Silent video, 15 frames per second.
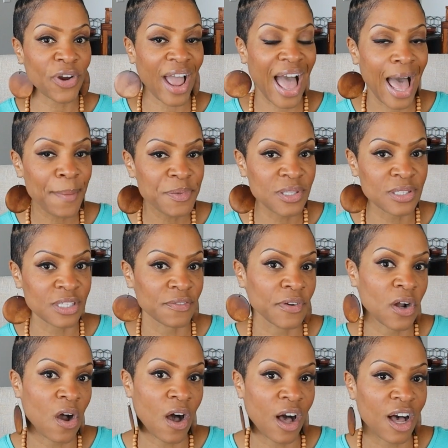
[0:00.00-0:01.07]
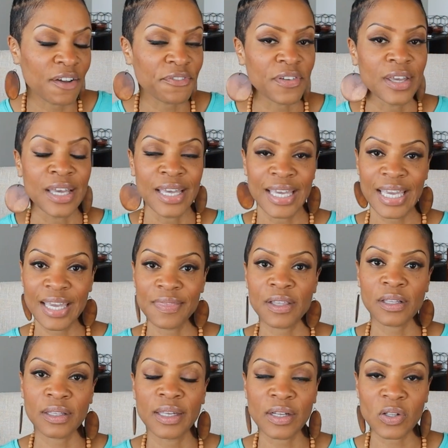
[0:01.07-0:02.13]
or absence of a cough in the
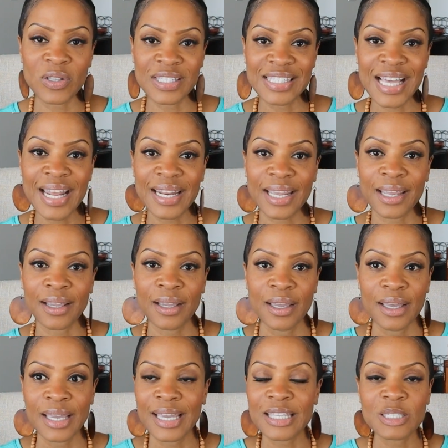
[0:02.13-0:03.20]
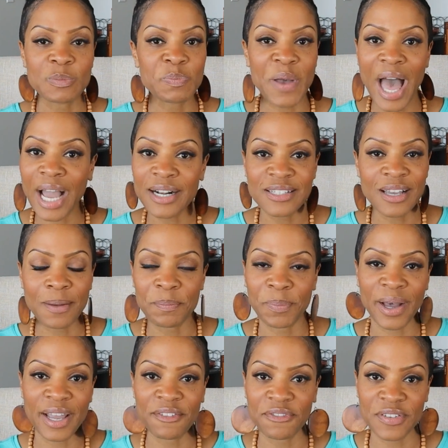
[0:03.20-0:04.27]
clinical setting is backed up
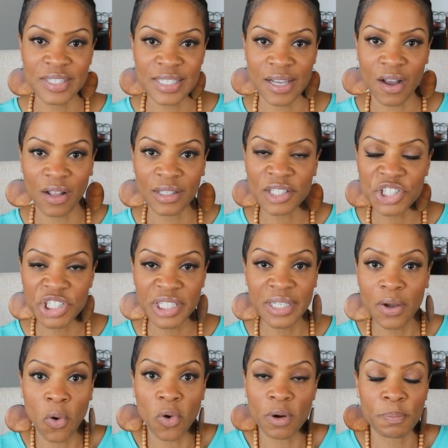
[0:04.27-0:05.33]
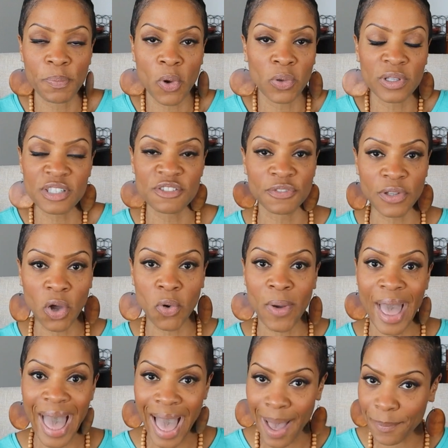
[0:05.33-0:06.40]
by physiology or bolus
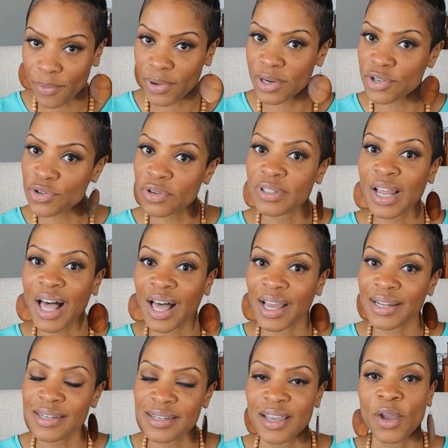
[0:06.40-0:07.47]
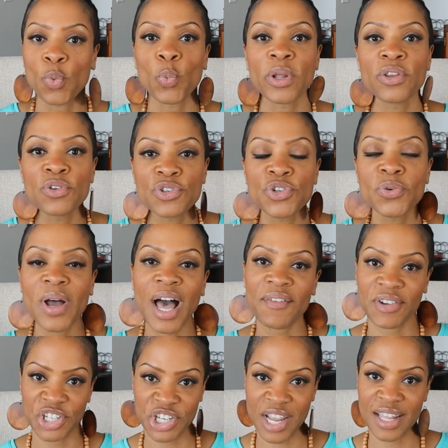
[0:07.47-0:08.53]
flow, aberrant or not, when you do have
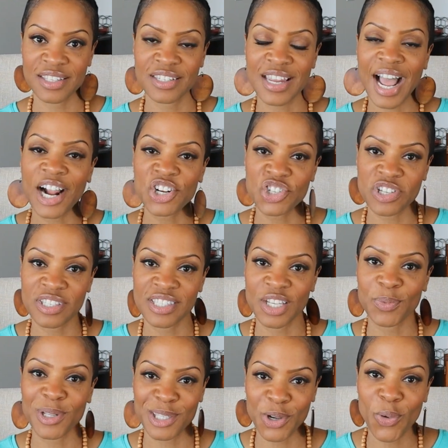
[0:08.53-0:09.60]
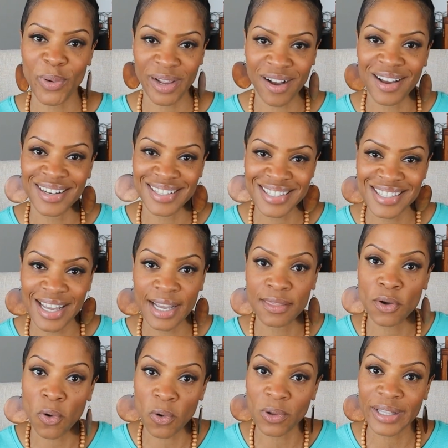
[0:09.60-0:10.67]
a chance to actually see what's going on inside
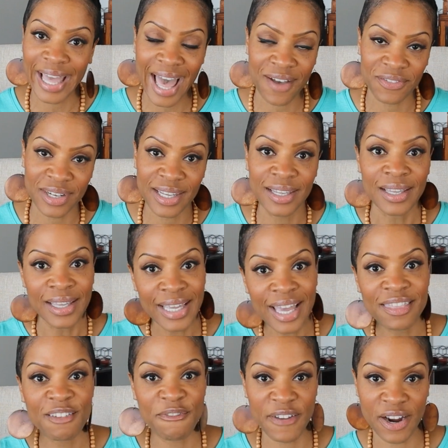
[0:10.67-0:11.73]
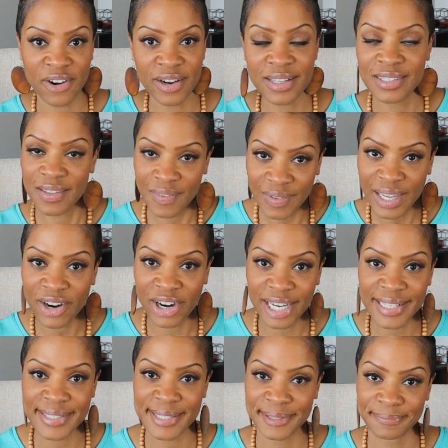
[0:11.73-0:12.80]
the oral cavity and the pharynx and the
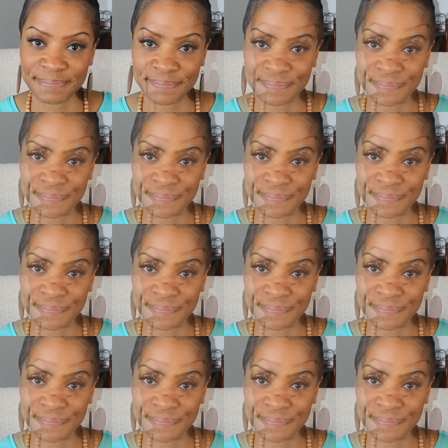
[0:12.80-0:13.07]
larynx.